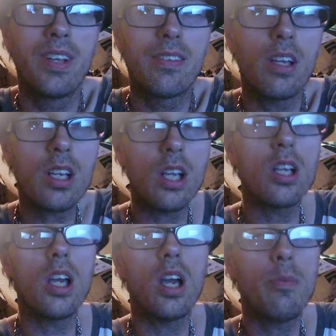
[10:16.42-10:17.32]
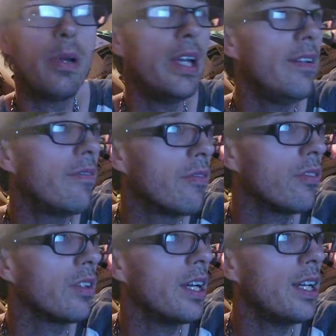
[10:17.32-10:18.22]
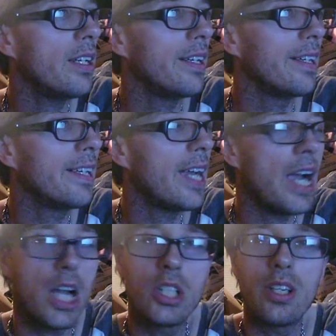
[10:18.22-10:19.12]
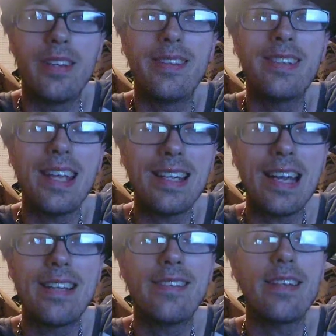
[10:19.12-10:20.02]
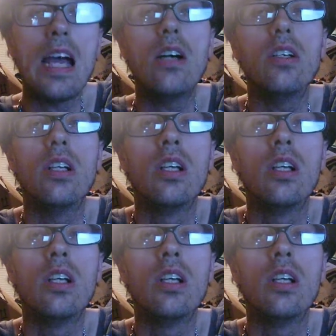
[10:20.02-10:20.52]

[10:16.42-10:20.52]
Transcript: It's like, yeah, I paid for that in cash. A steak salad.